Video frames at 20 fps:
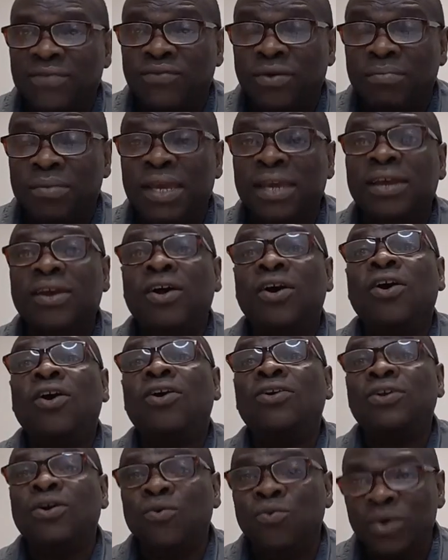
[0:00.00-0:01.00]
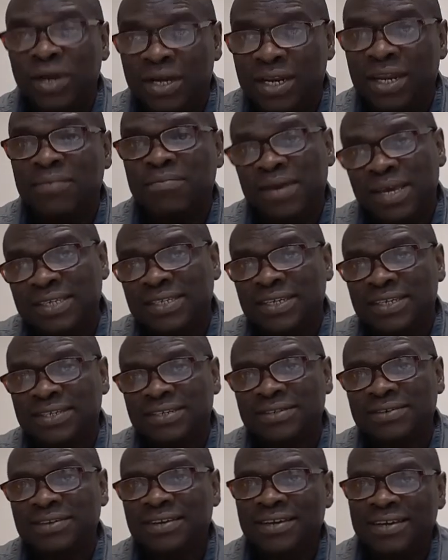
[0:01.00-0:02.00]
from me on a weekly
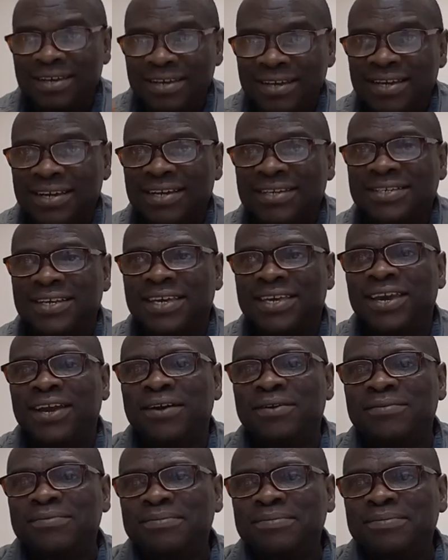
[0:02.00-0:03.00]
basis. Take care.